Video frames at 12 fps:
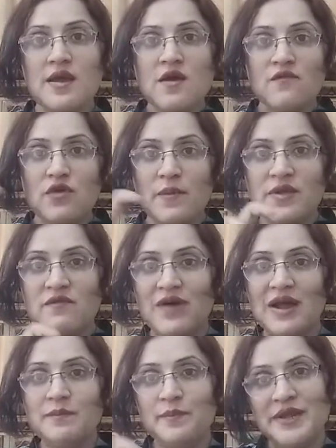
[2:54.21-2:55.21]
from the
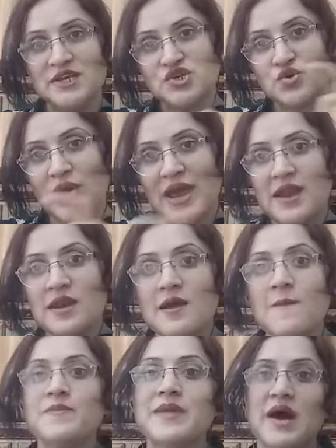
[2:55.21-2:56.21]
one place to an
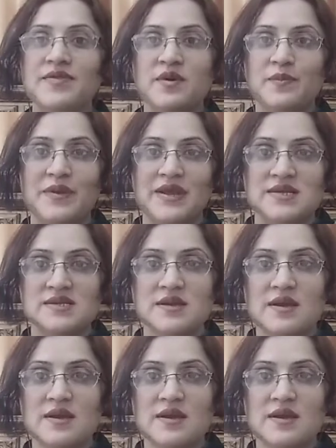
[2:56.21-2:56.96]
other place.